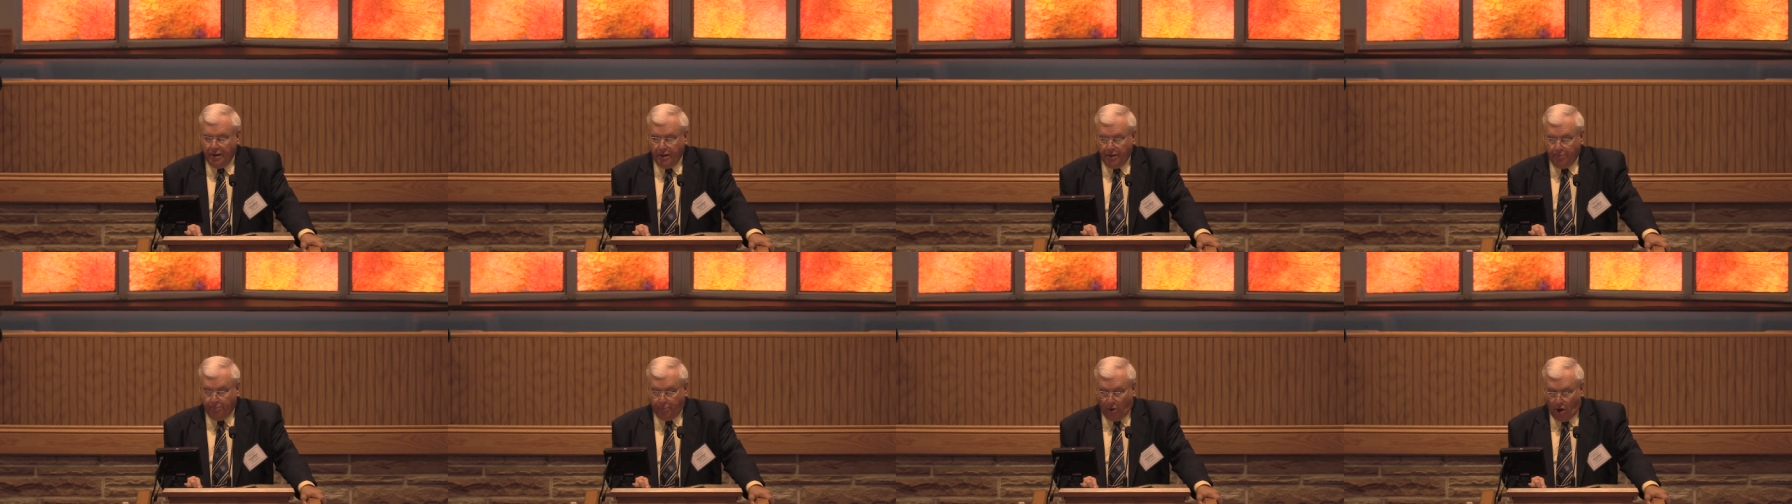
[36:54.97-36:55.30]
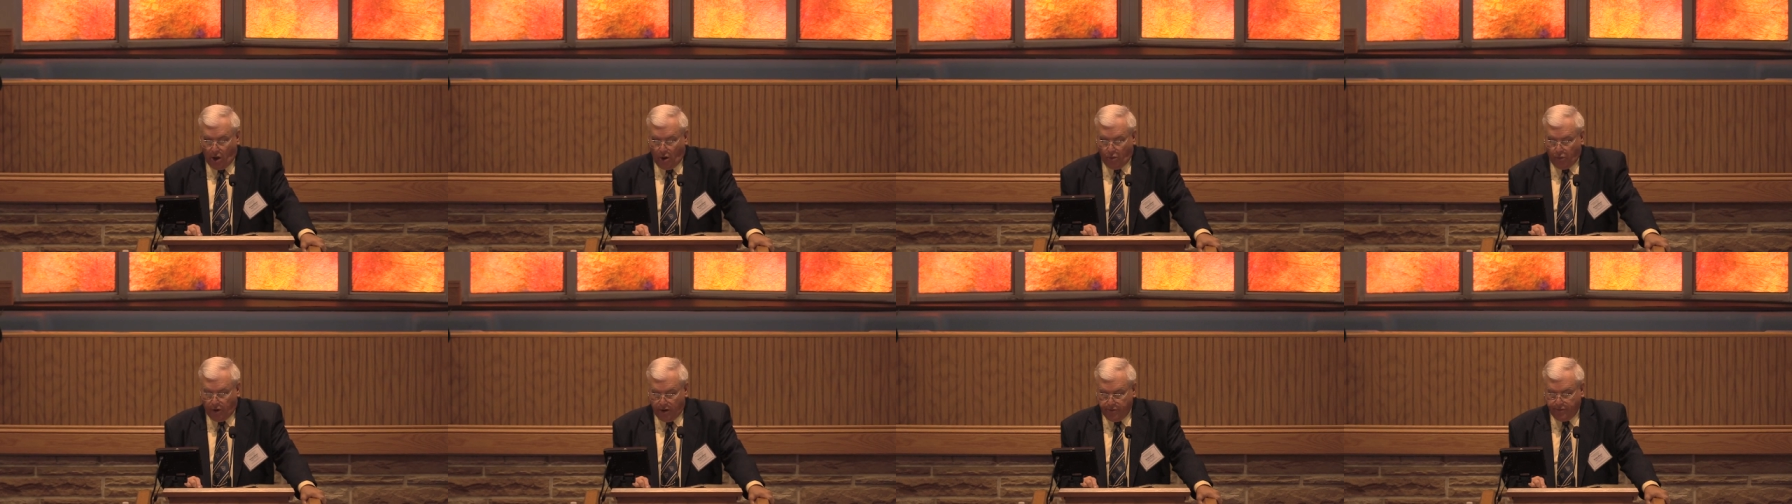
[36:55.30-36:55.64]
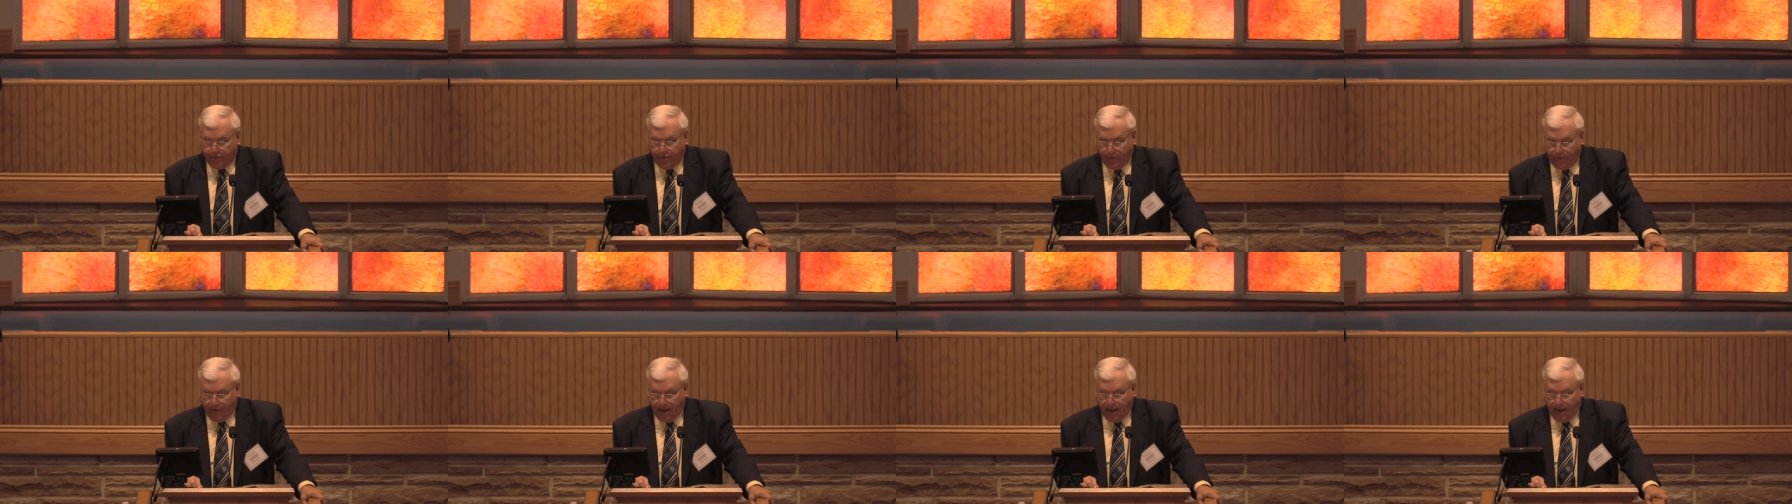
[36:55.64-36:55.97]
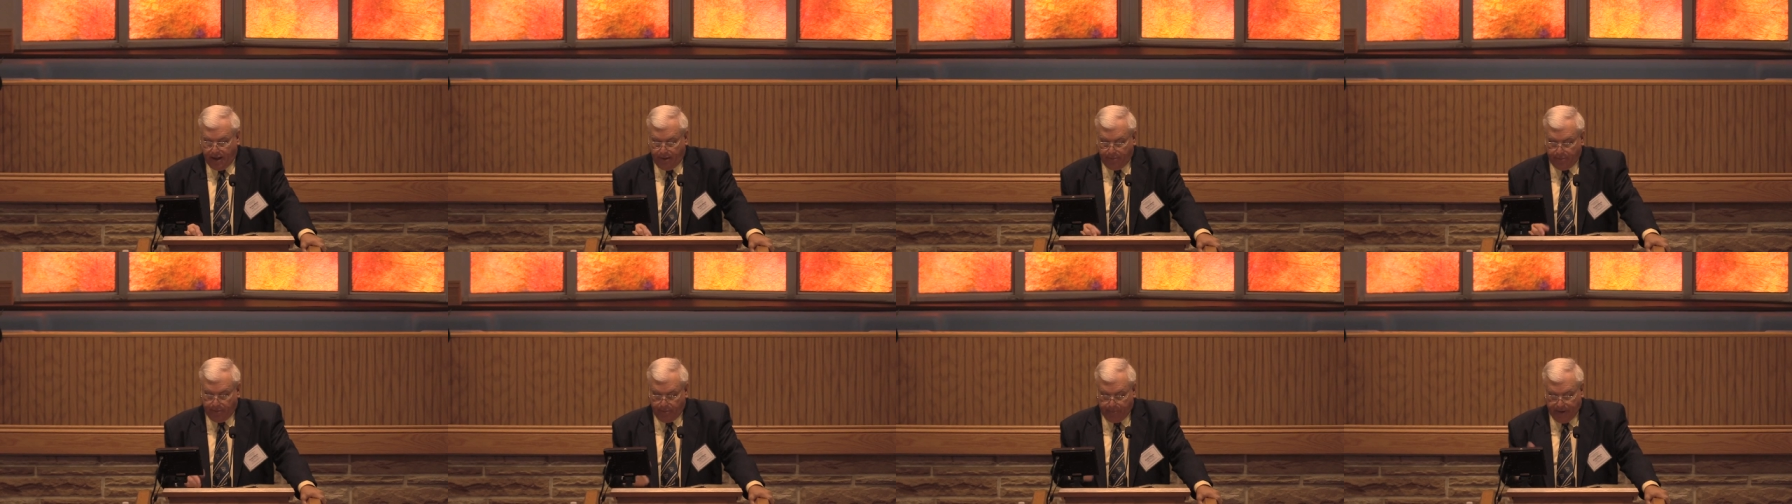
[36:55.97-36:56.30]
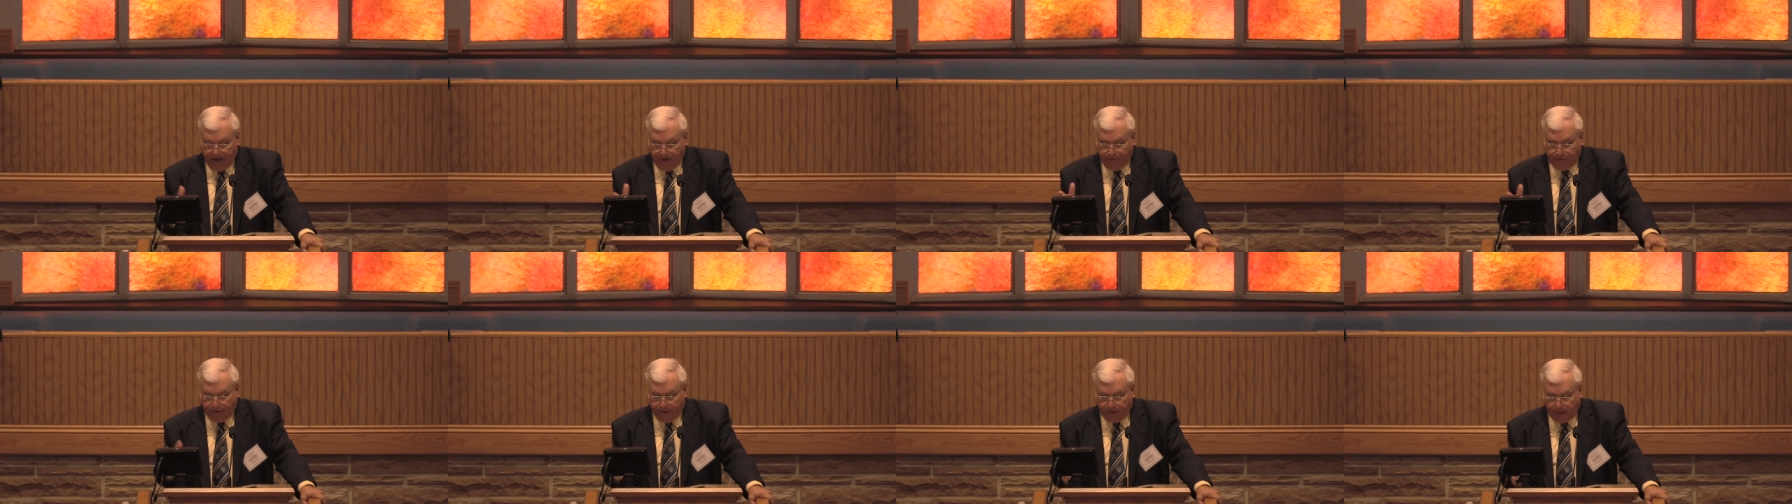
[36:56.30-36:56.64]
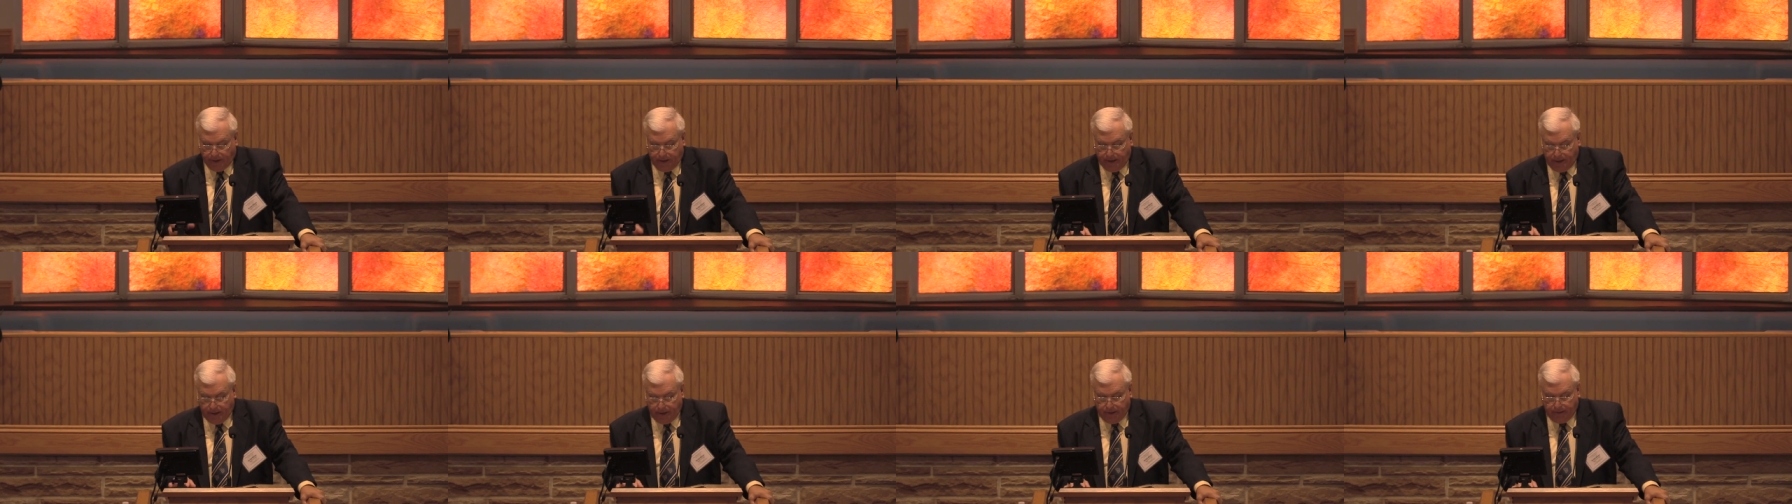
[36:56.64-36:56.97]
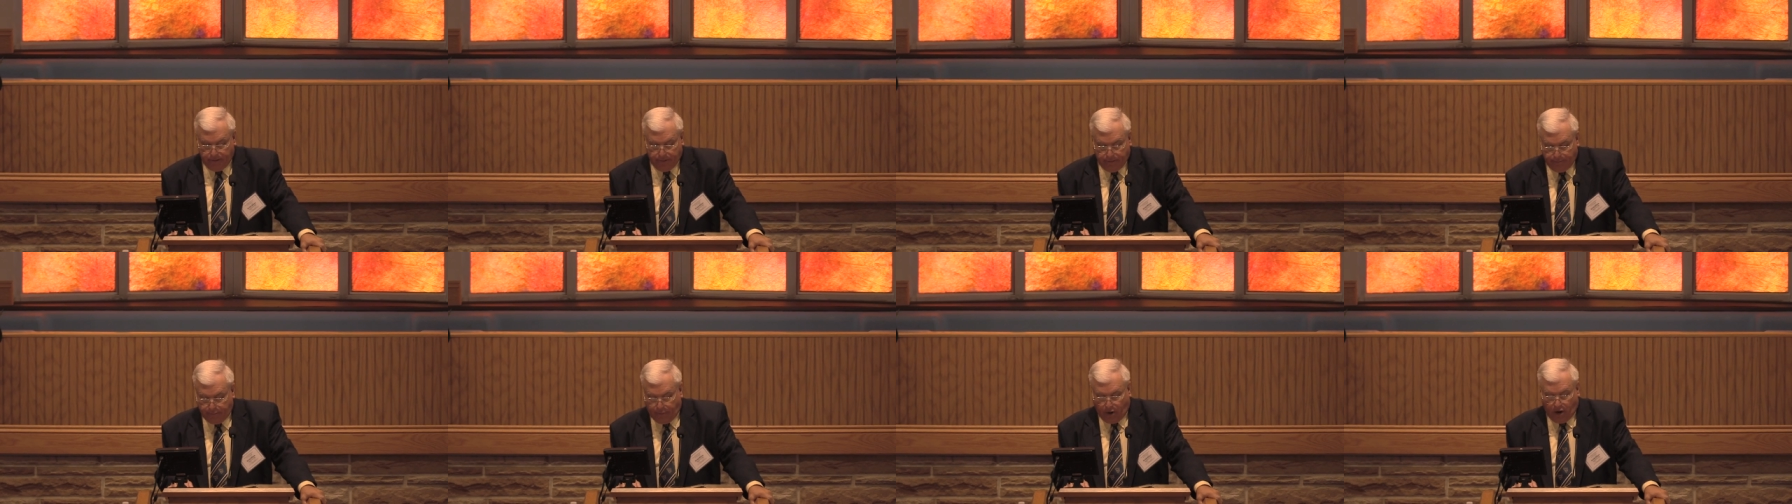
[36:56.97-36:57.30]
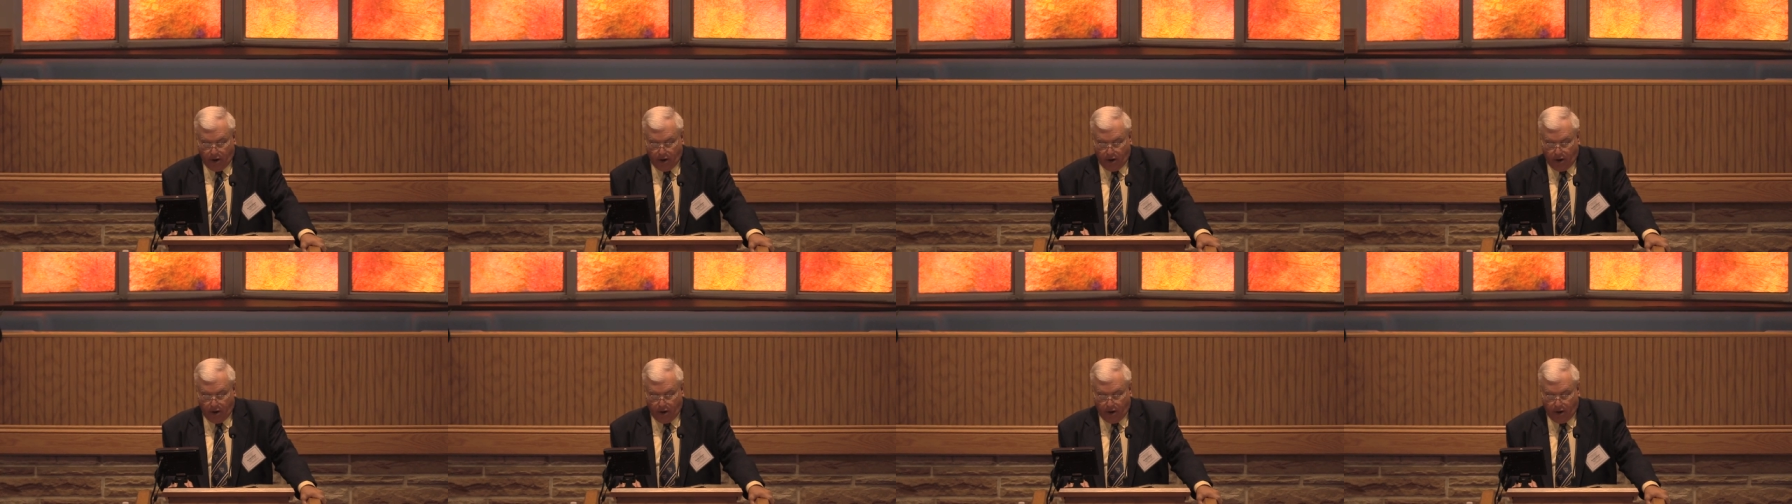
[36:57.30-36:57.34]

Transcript: And Paul wrote to them, basically